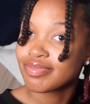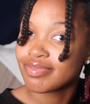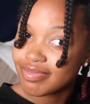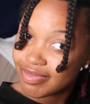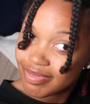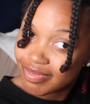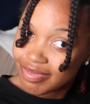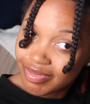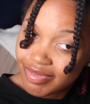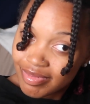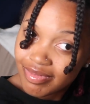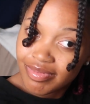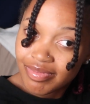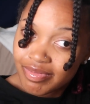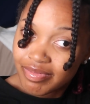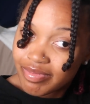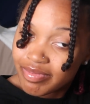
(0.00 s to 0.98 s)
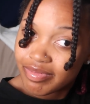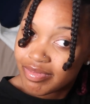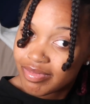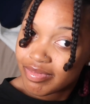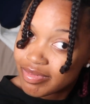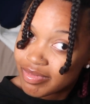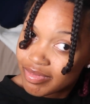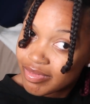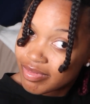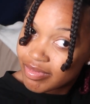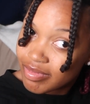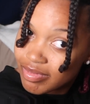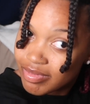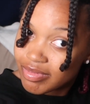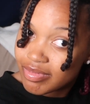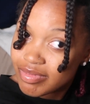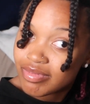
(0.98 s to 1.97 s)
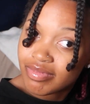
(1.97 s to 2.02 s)
the video goes by.
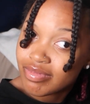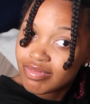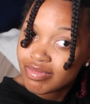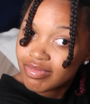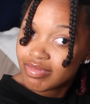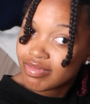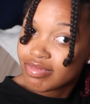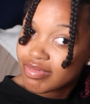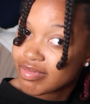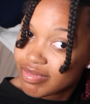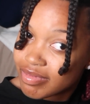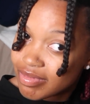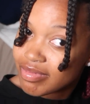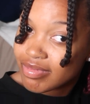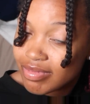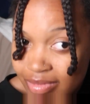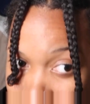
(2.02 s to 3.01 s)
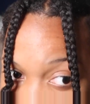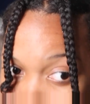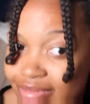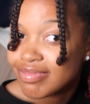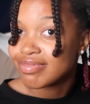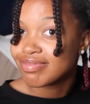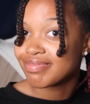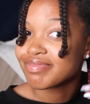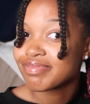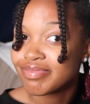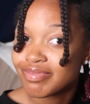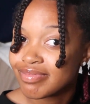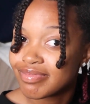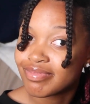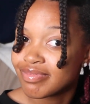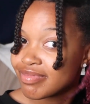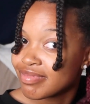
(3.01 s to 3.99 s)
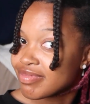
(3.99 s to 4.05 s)
But I was like, okay, I guess we're doing pink
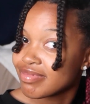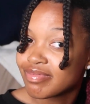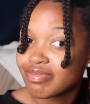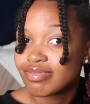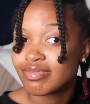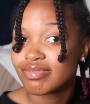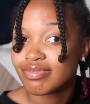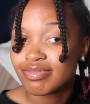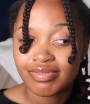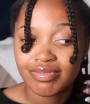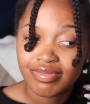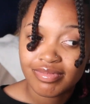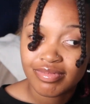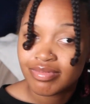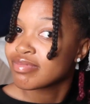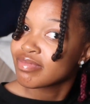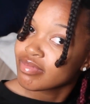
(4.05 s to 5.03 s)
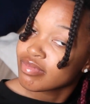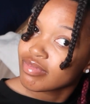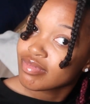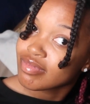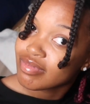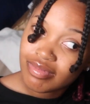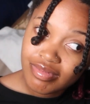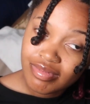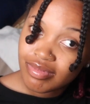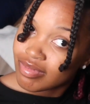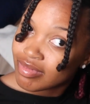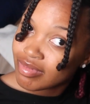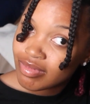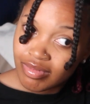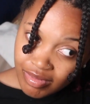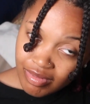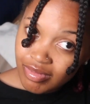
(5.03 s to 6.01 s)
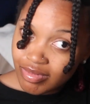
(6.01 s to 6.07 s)
hair. So the look that I
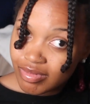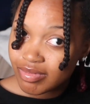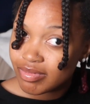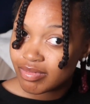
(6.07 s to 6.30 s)
was going